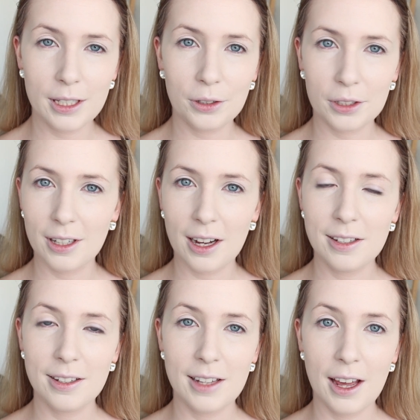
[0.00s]
looks
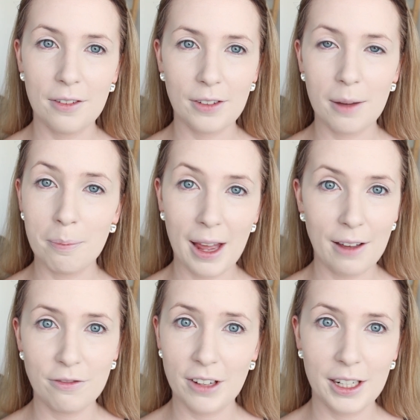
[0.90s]
nicer to have a
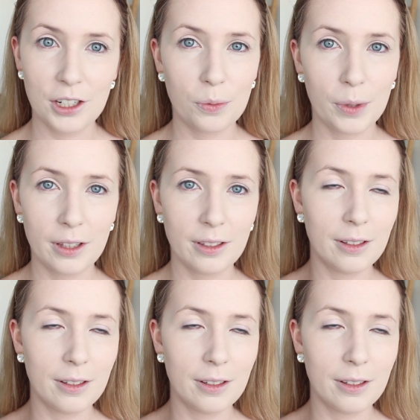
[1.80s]
matte finish with